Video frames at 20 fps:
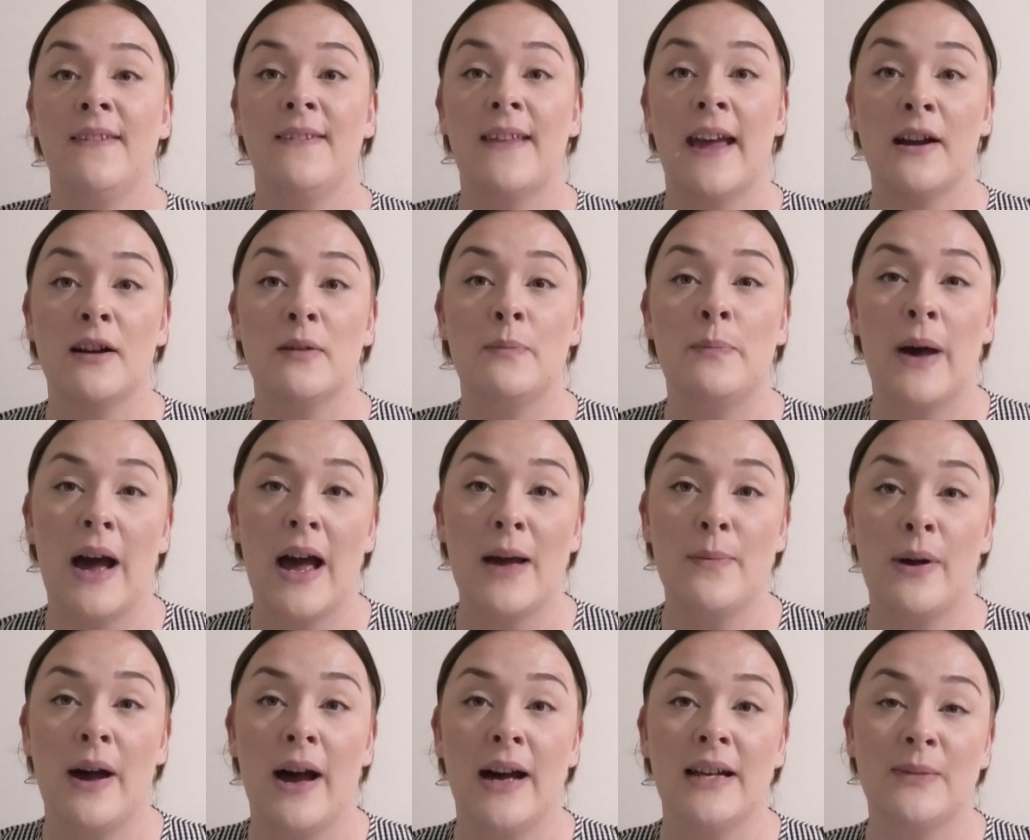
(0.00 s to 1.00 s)
They are a
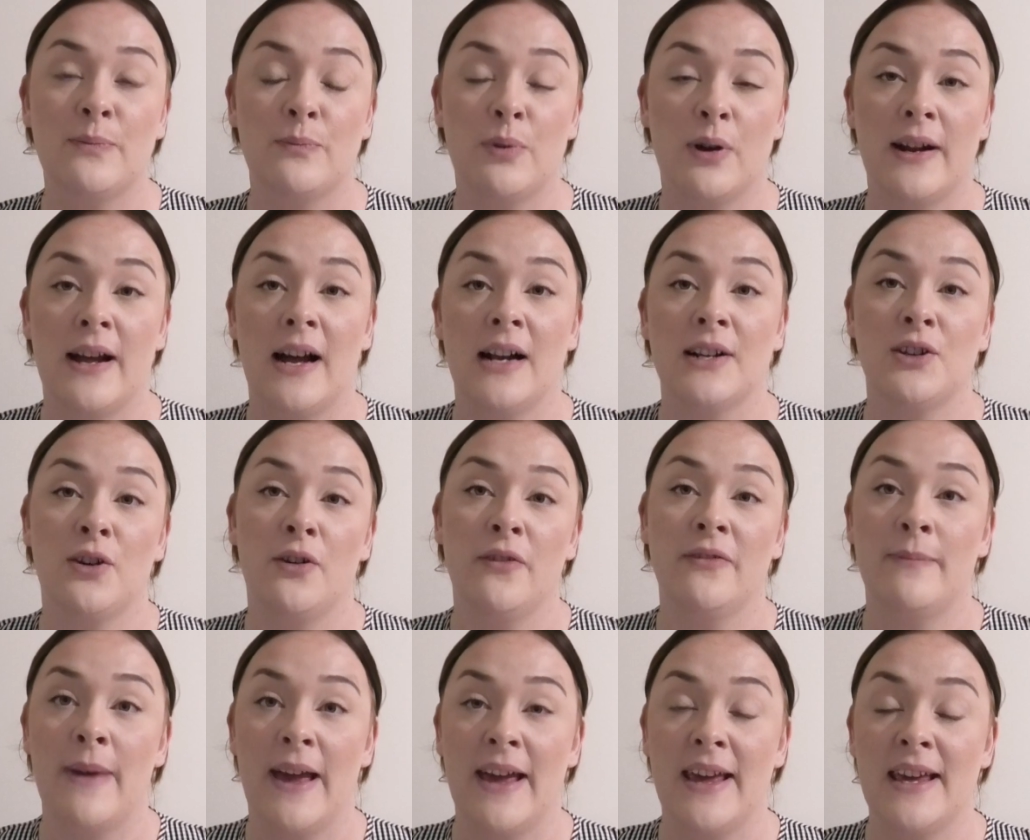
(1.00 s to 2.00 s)
bypass product
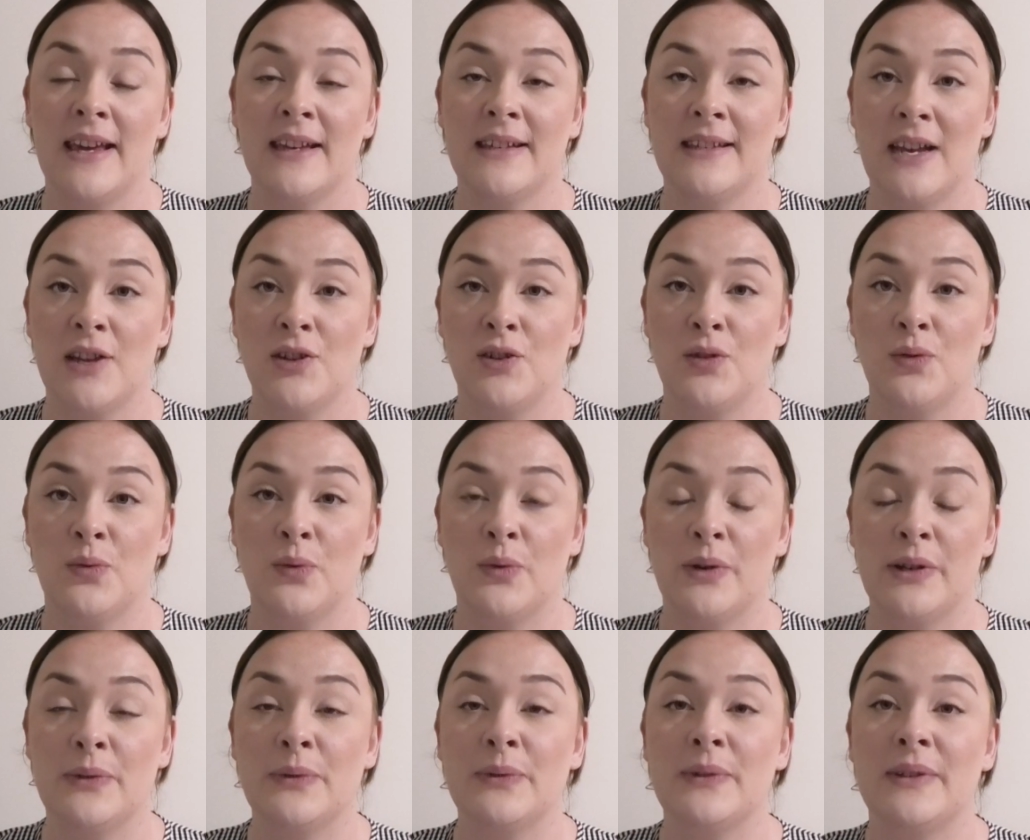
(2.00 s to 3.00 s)
of making essential
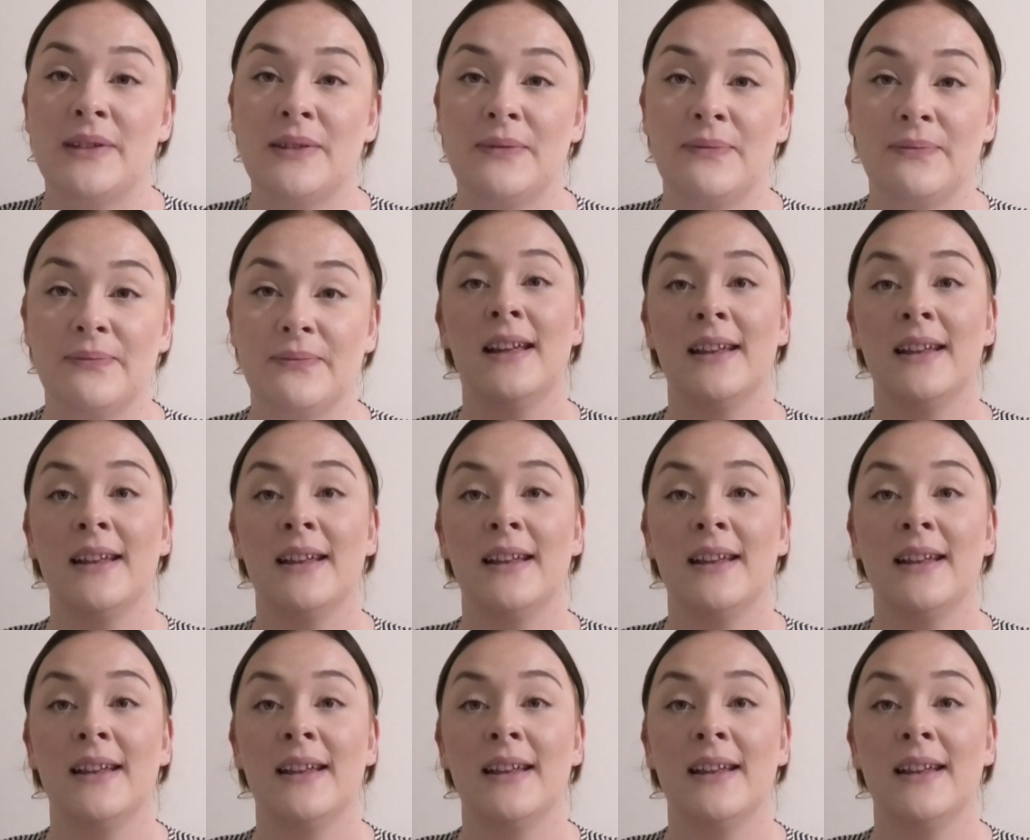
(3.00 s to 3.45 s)
oils.